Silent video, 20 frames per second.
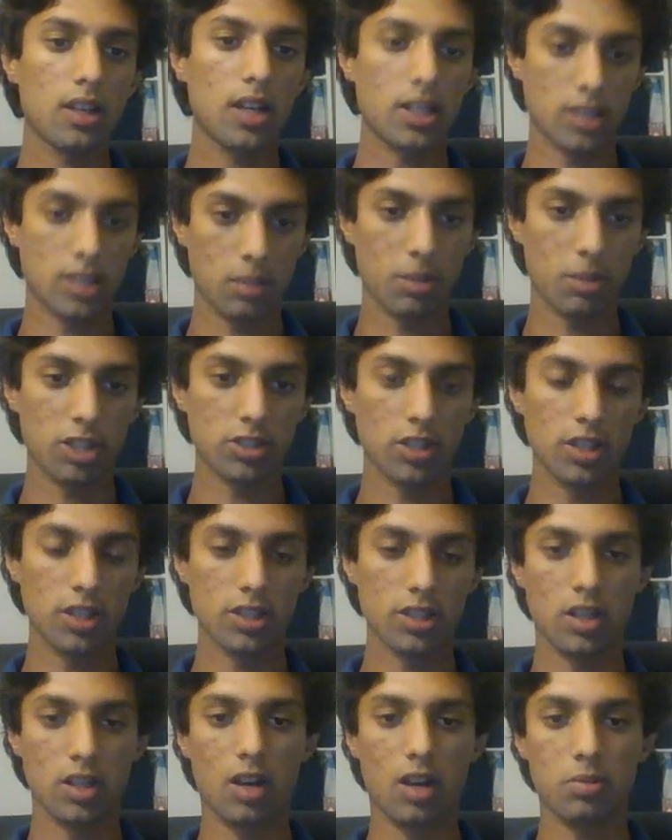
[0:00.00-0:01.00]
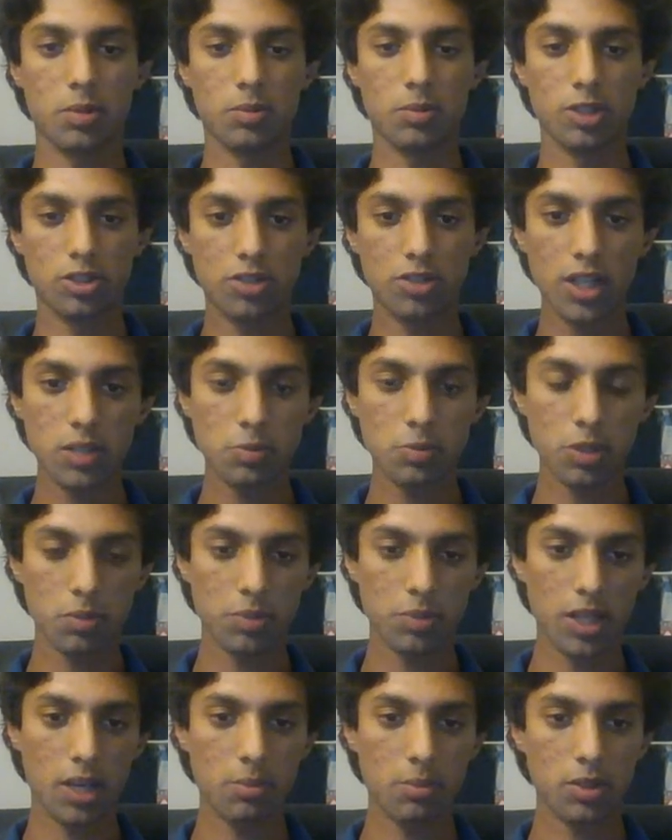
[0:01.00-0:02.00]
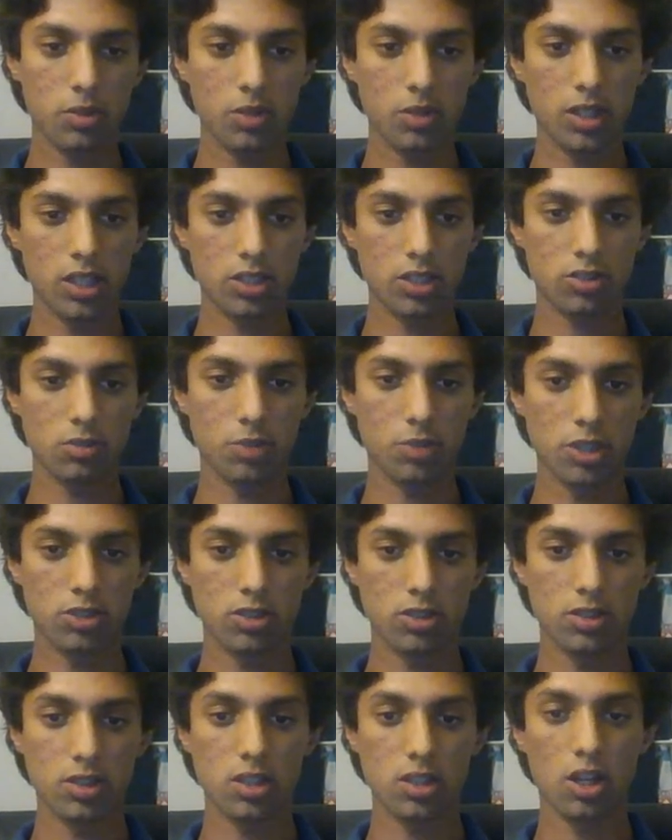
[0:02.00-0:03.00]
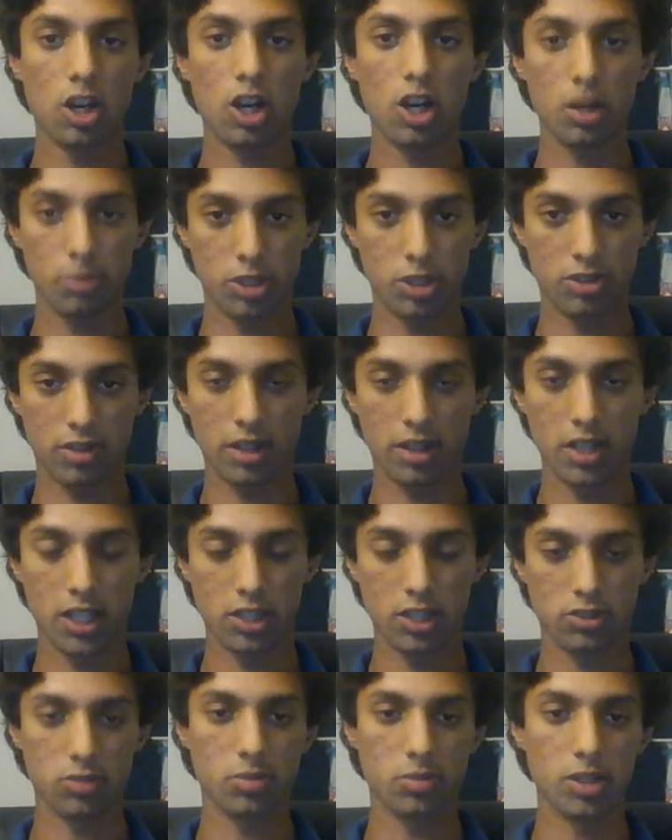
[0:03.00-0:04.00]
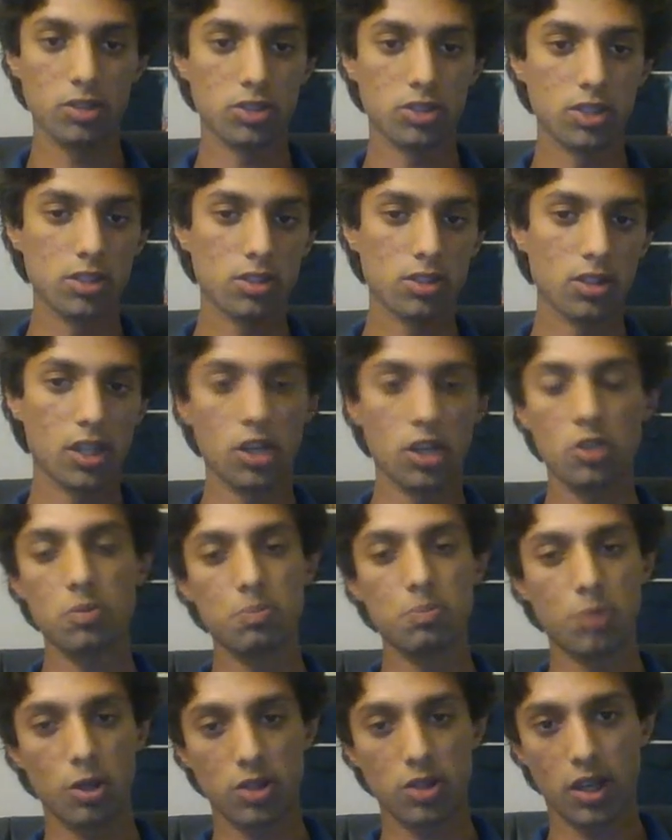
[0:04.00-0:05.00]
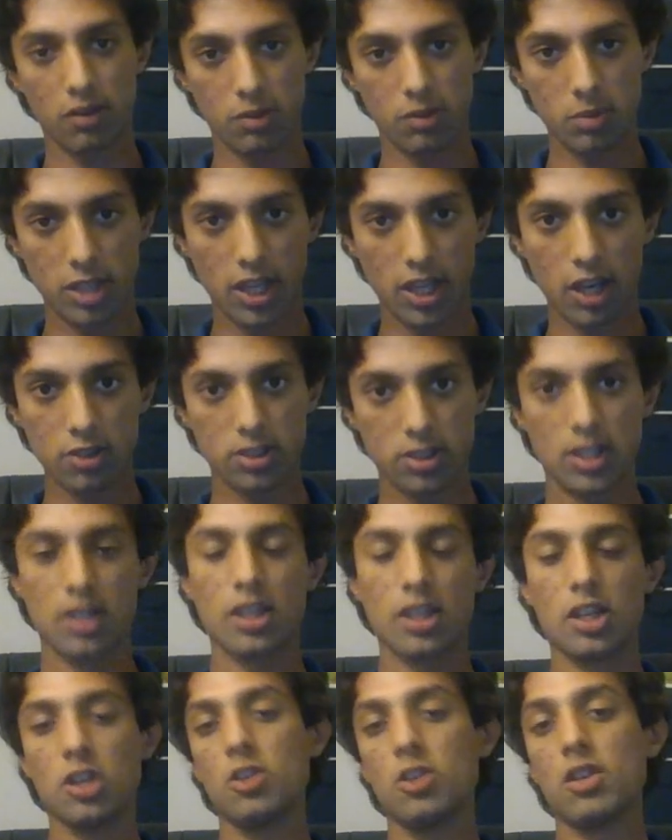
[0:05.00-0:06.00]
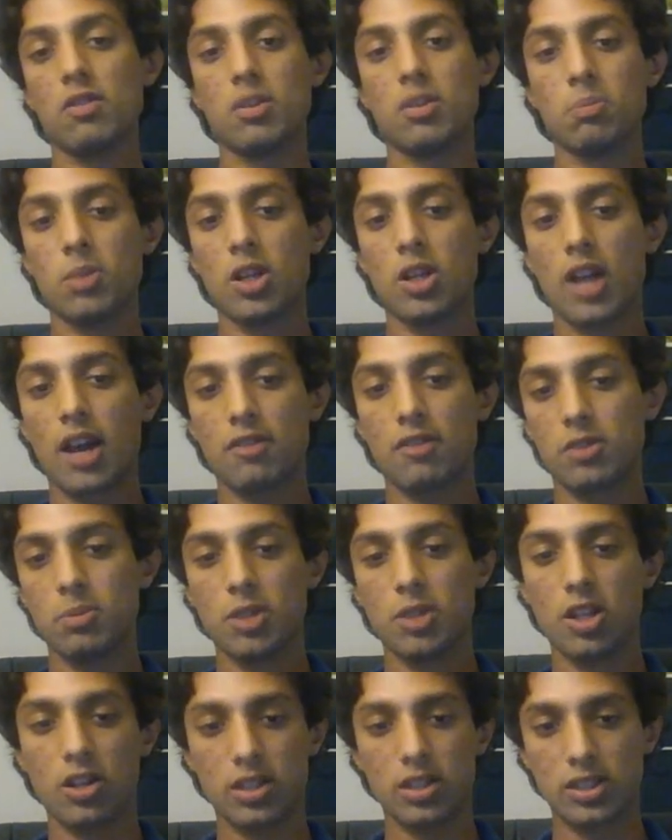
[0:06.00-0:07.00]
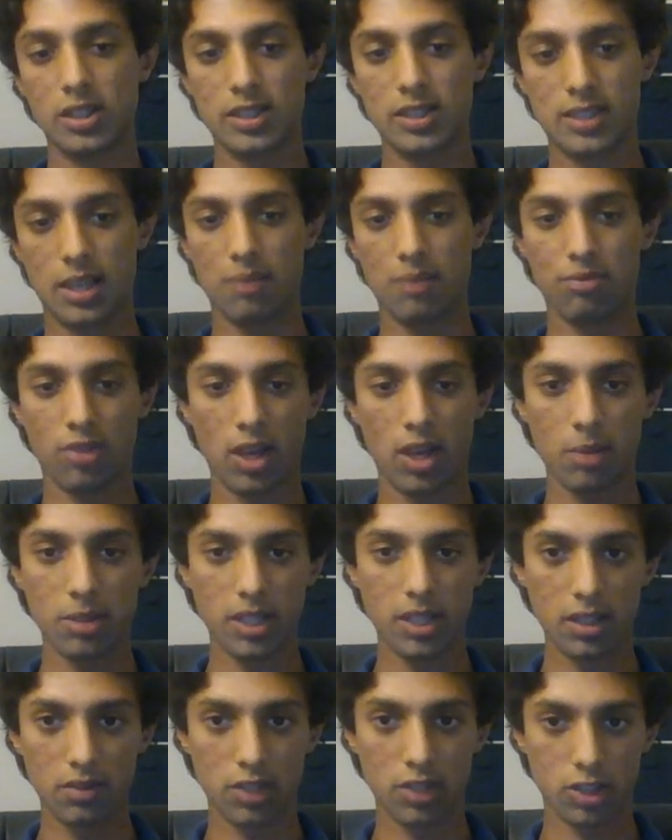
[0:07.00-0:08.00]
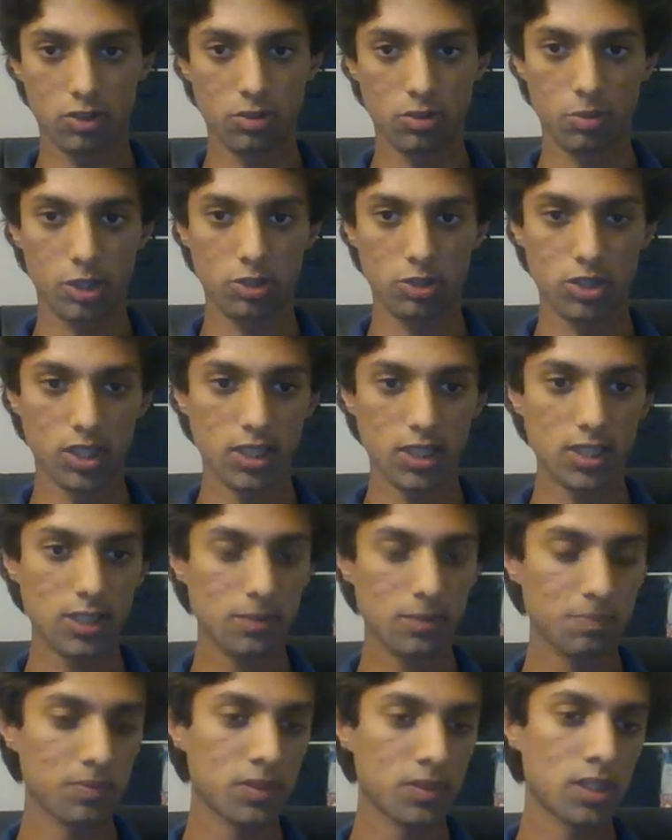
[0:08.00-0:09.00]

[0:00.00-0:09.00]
As I mentioned, it's an optimal transport plan between distributions, arbitrary distributions, so they don't both have to be Gaussian. They don't even both have to belong to the same family of distributions,